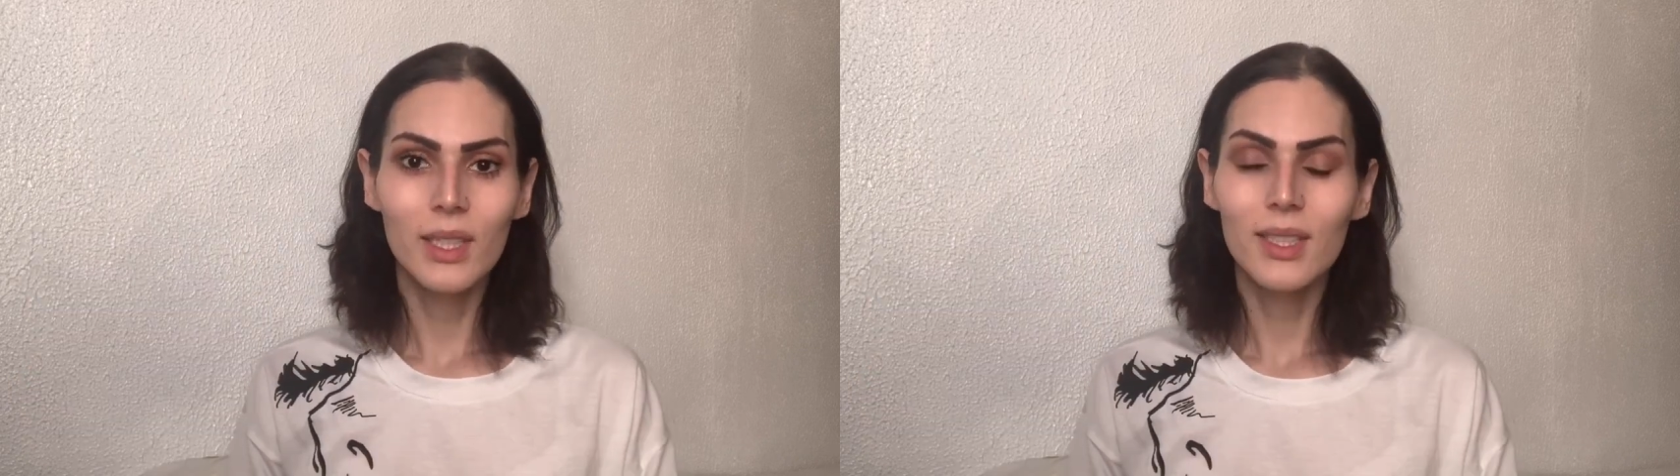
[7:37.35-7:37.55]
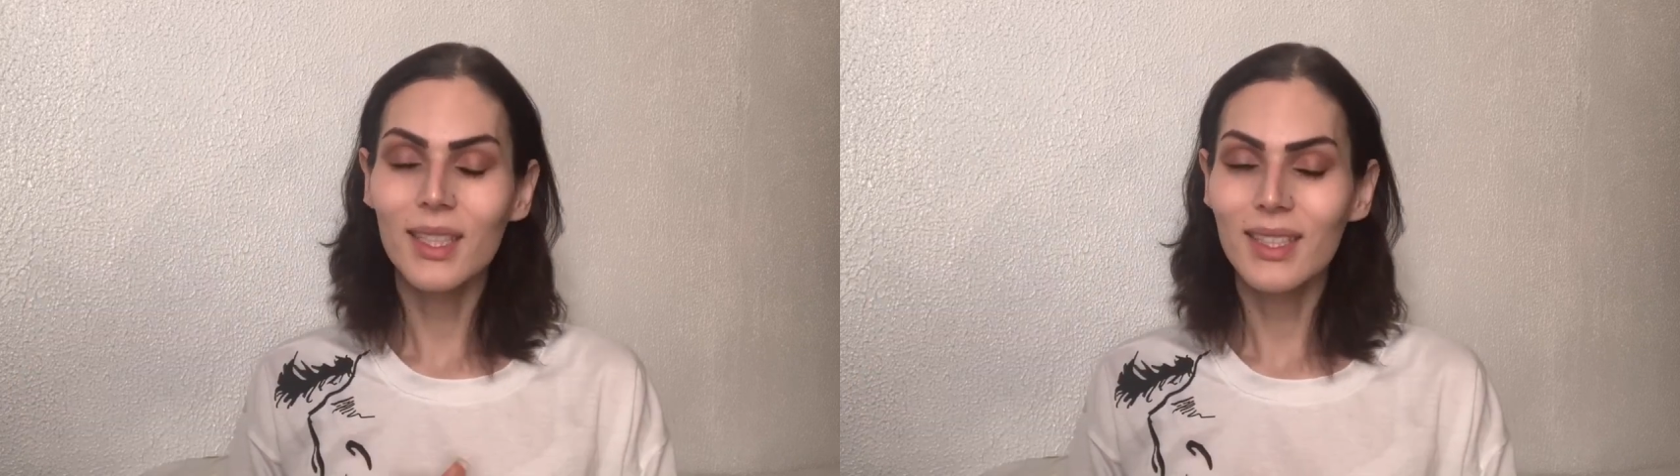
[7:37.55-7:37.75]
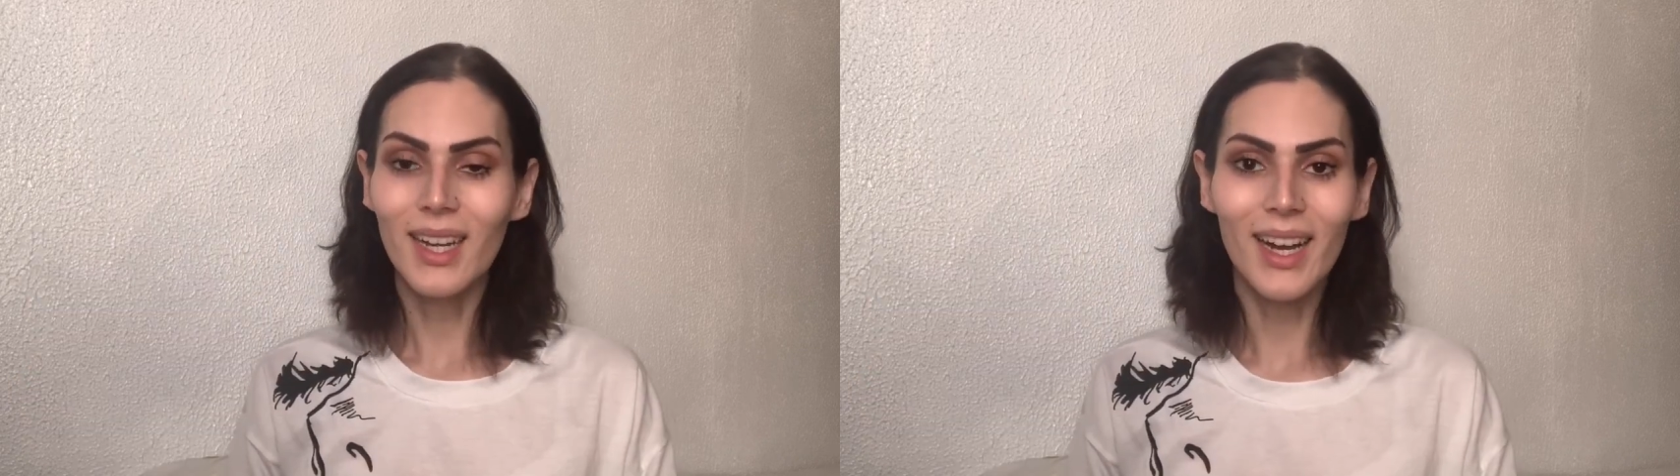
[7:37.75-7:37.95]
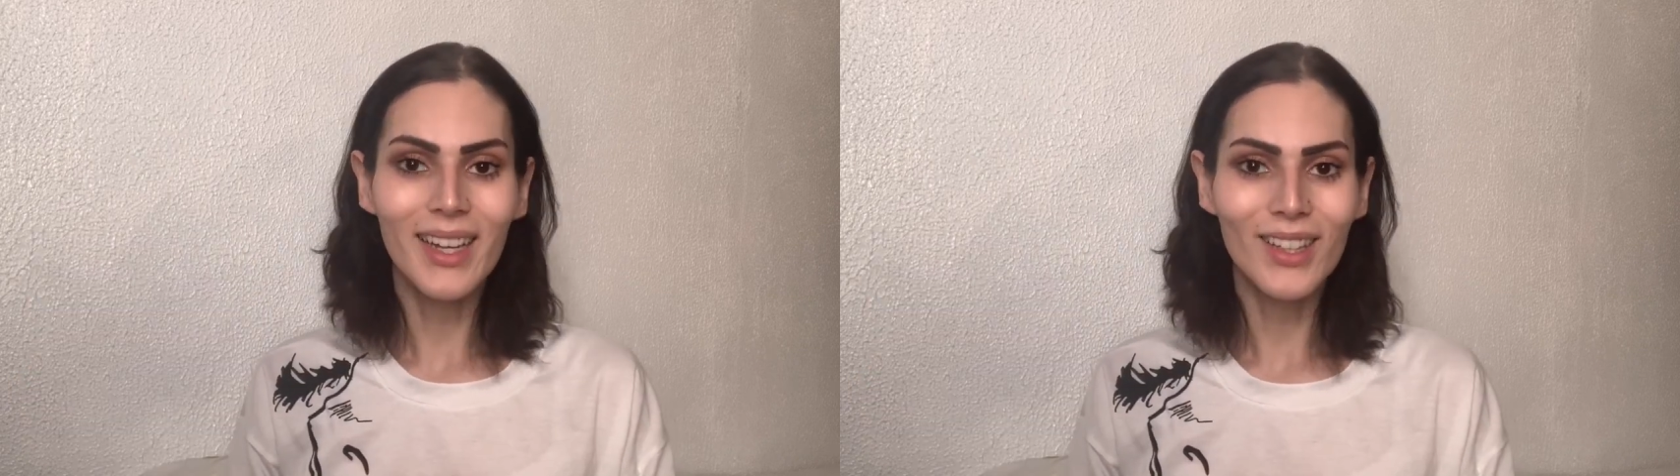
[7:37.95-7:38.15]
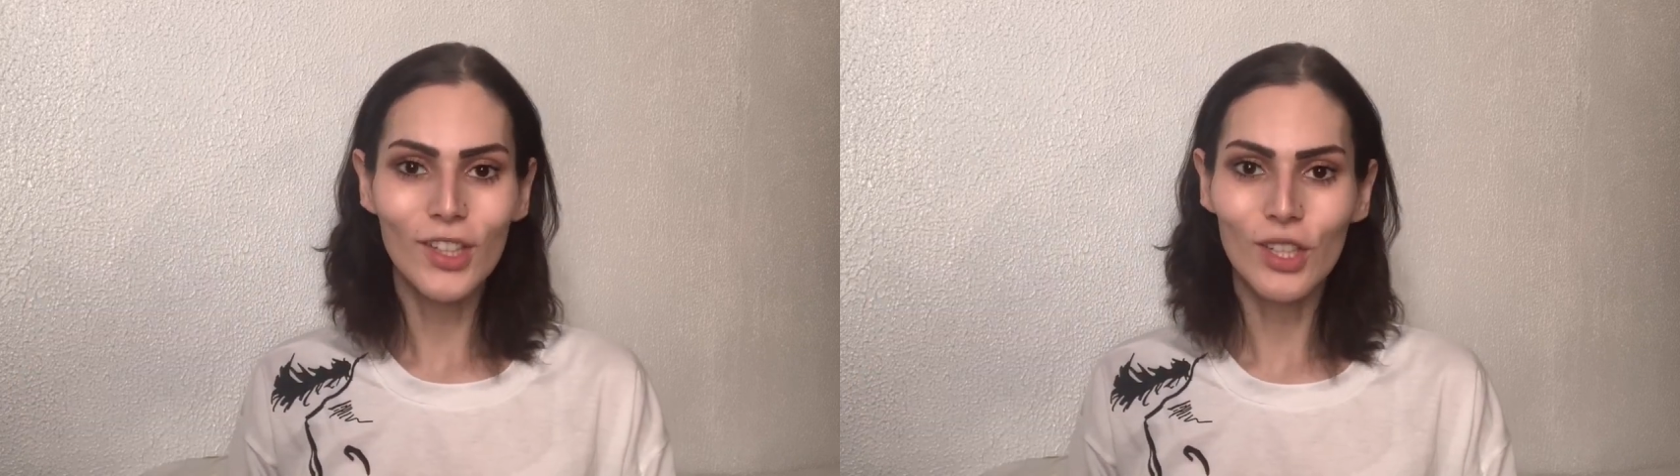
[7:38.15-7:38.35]
did not
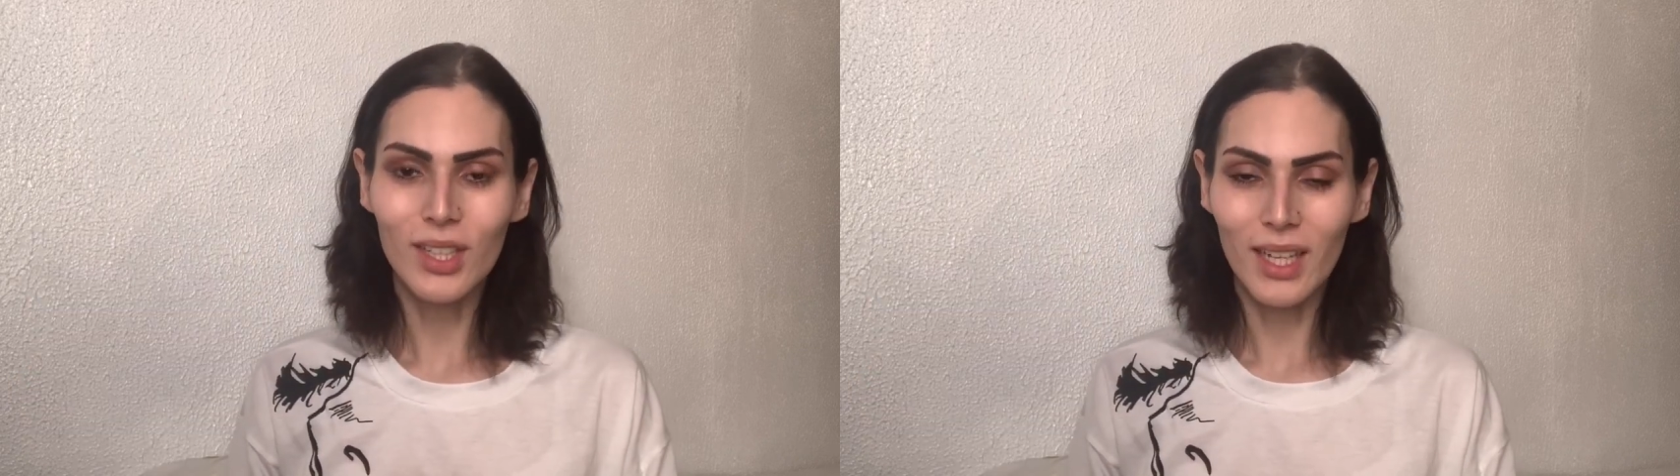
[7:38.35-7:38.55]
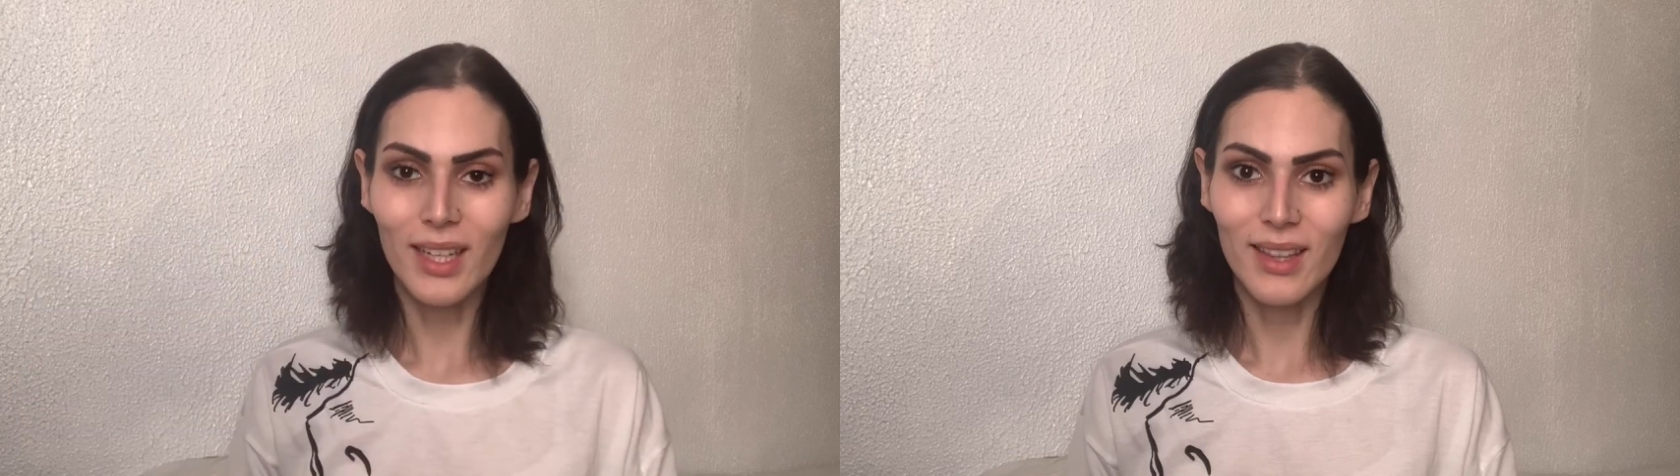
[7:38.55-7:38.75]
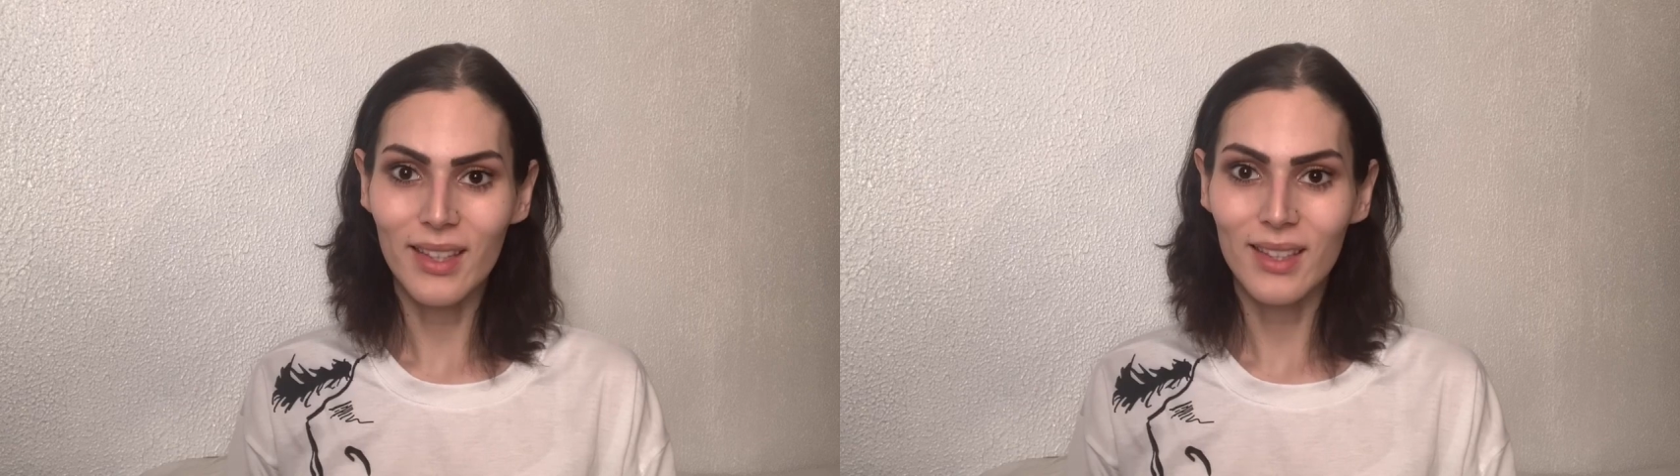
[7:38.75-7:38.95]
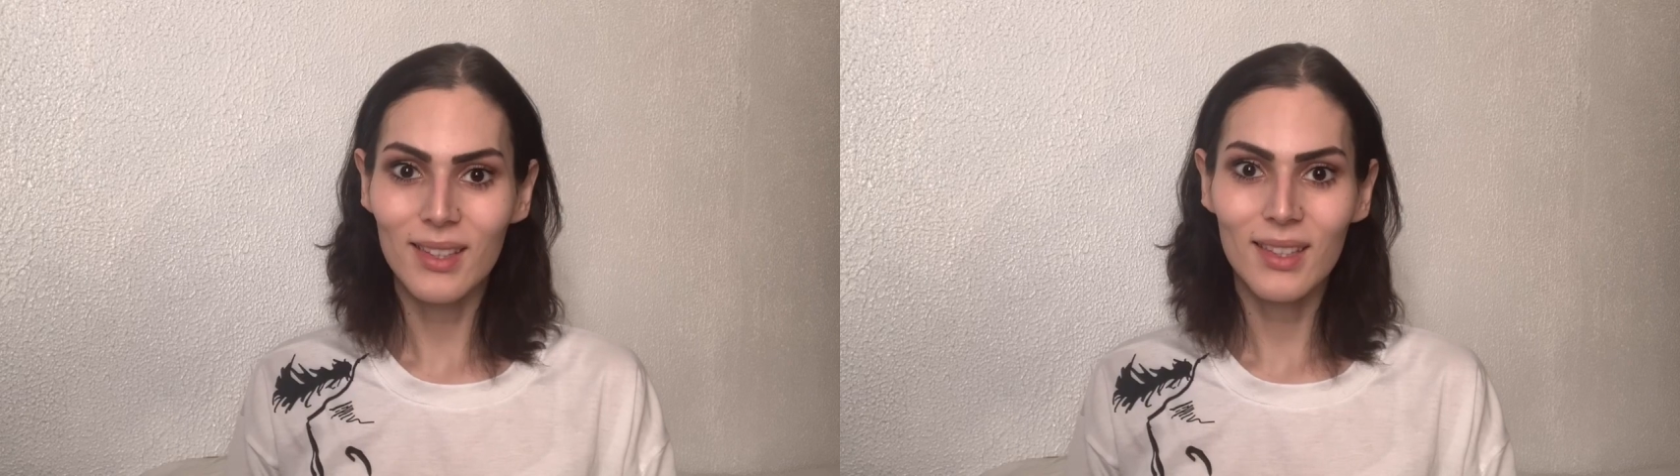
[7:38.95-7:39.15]
look like this